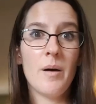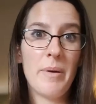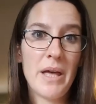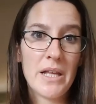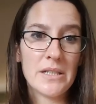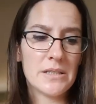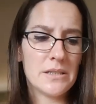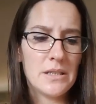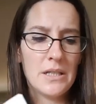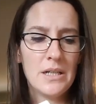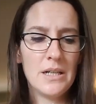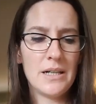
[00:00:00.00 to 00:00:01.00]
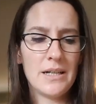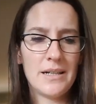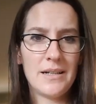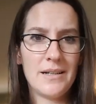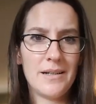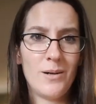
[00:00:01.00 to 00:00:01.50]
pens,
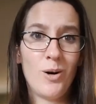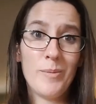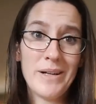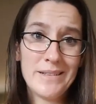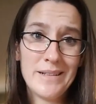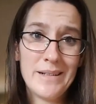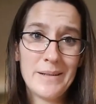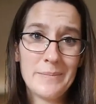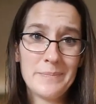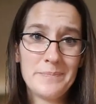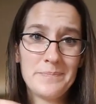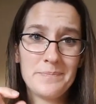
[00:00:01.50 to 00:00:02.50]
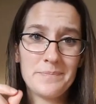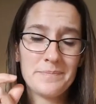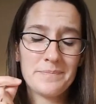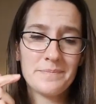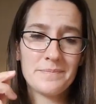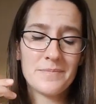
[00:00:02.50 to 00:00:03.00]
all my knitting
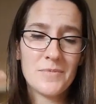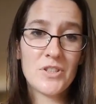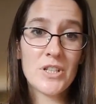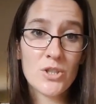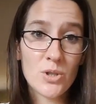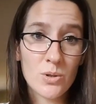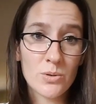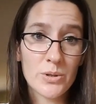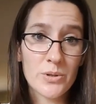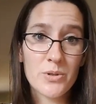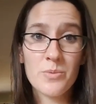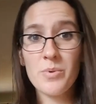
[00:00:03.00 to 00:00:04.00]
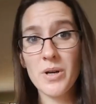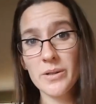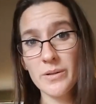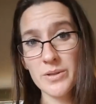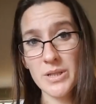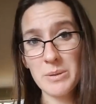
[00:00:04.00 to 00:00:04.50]
stitch holders and
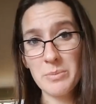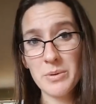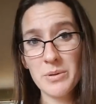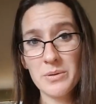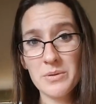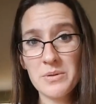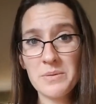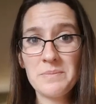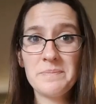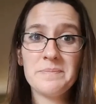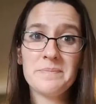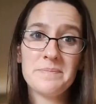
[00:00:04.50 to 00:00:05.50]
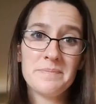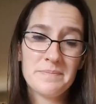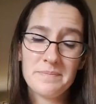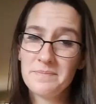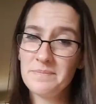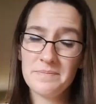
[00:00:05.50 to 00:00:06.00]
progress keepers and
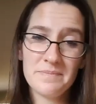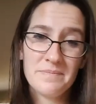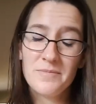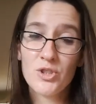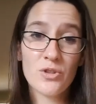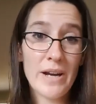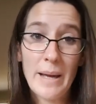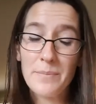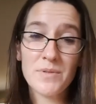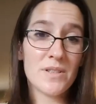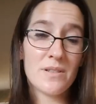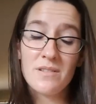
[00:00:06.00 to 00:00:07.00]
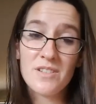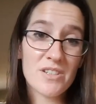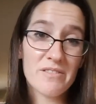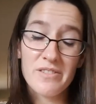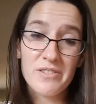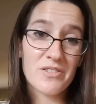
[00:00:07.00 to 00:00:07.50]
scraps and
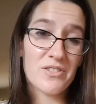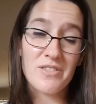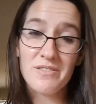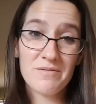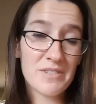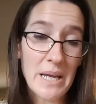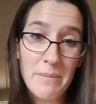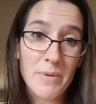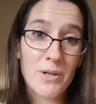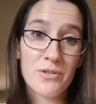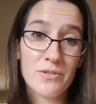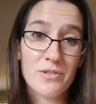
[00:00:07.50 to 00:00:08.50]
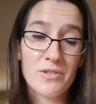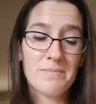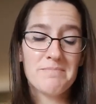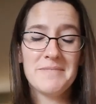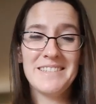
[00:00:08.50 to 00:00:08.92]
scissors, tape measures,